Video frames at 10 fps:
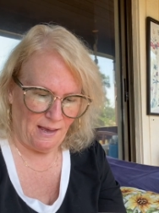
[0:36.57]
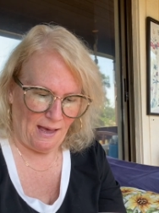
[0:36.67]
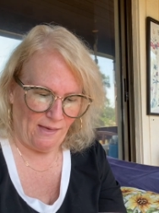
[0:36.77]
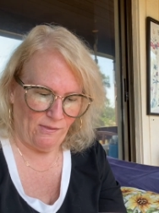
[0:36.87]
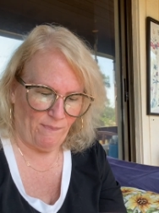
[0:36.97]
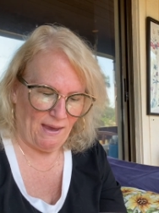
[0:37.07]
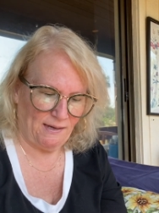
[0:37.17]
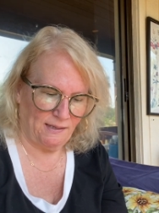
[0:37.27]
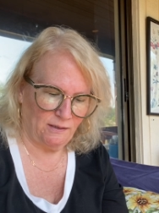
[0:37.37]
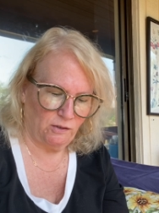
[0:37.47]
And the paint
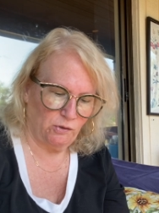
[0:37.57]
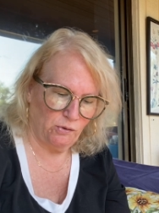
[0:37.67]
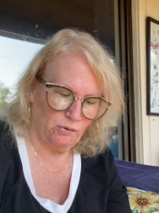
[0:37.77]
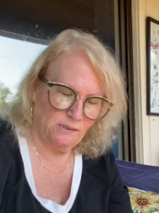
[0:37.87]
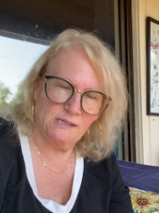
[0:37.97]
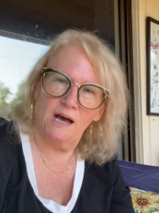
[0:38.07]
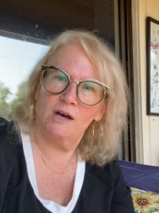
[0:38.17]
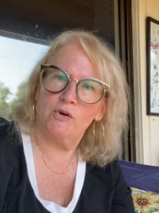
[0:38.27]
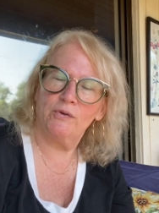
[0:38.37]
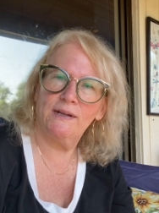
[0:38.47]
includes
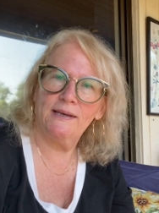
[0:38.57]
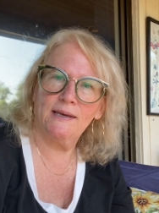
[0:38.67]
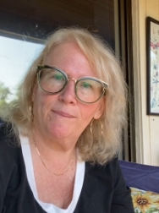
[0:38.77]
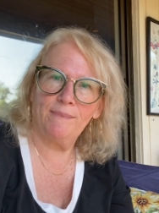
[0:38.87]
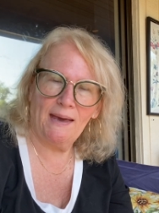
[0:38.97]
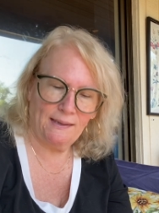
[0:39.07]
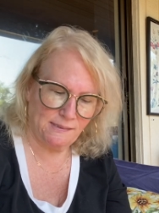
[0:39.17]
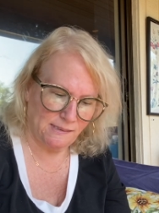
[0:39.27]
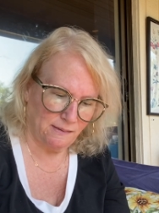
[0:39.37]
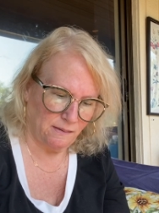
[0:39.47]
acrylic paint,